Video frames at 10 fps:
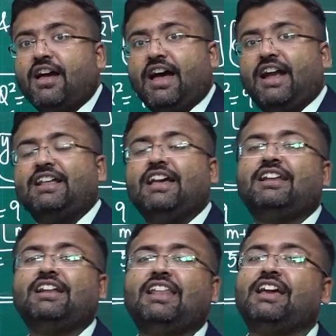And
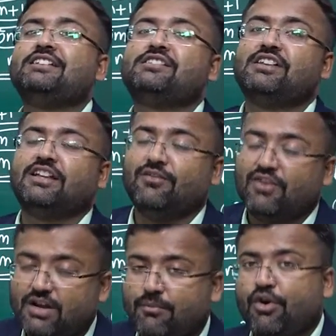herein lies
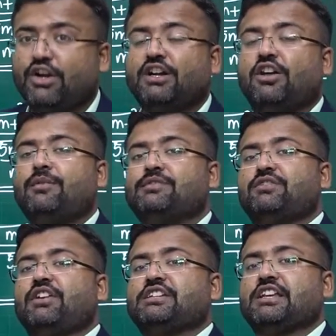one important
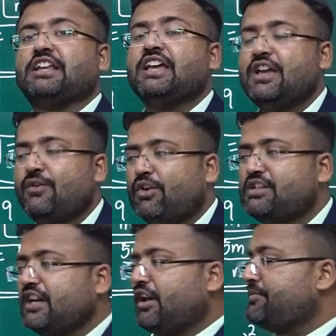observation. What is
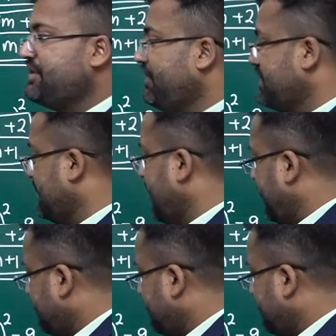that observation? That